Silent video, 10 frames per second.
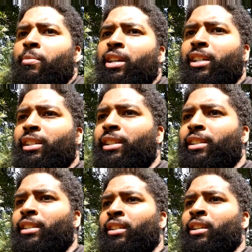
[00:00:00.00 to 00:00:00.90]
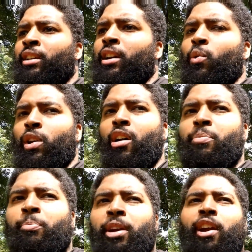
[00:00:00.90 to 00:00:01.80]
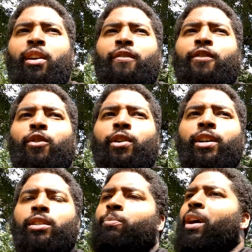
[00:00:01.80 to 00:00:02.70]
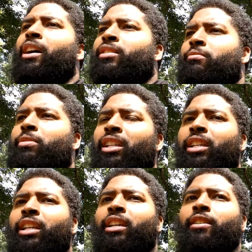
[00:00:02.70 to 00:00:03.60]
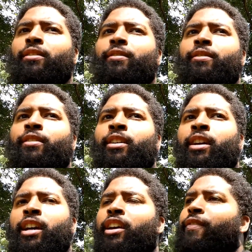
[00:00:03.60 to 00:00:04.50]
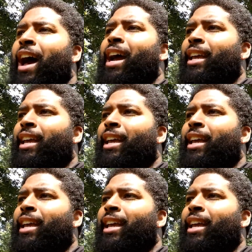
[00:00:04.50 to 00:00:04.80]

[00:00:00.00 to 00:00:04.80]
because what I'm preparing for is the possibility of, if I